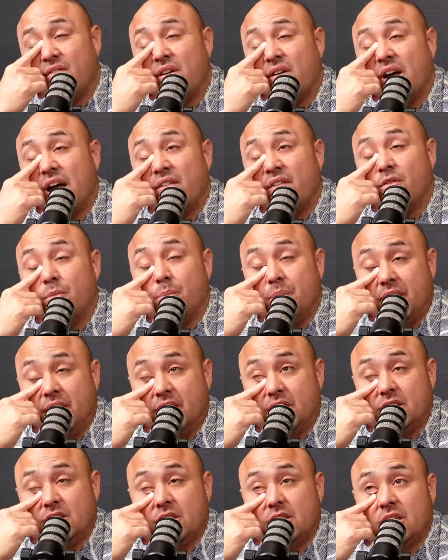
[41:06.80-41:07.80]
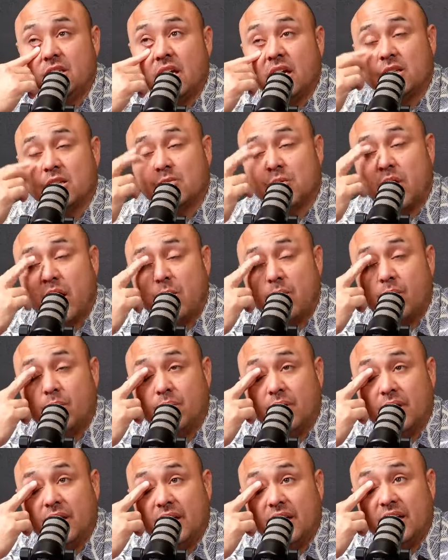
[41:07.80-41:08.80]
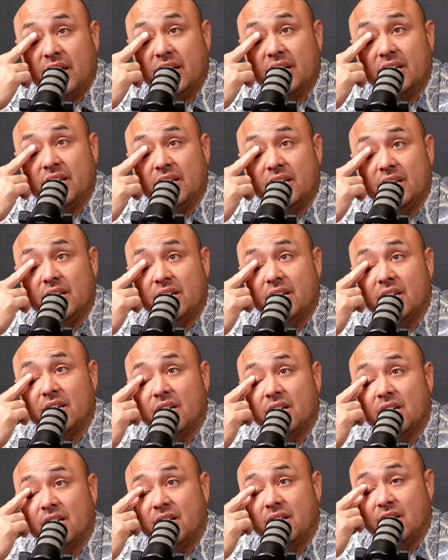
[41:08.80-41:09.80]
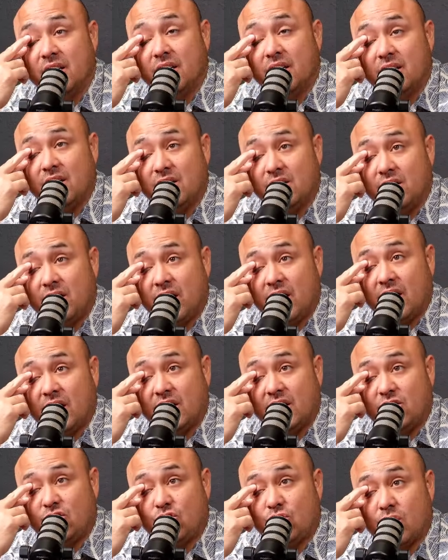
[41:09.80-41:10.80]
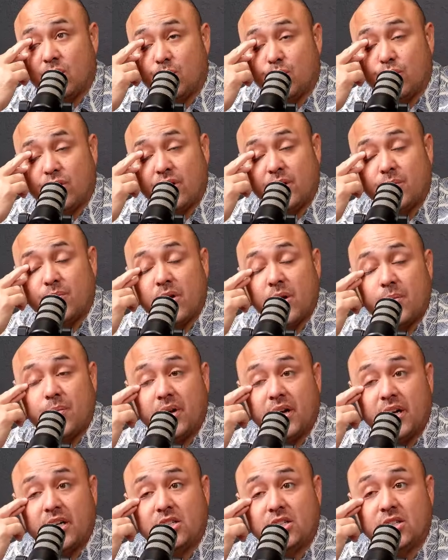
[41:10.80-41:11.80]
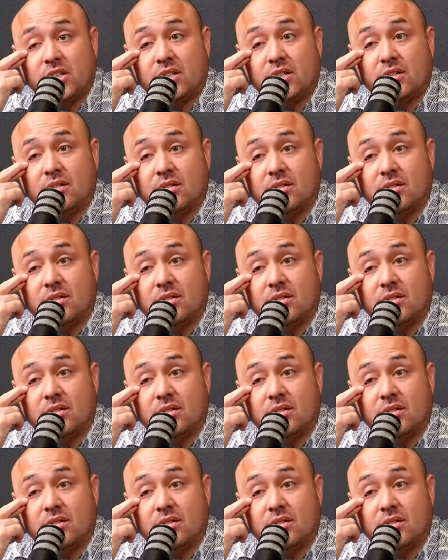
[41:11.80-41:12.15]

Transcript: Beach has probably at least tripled in population.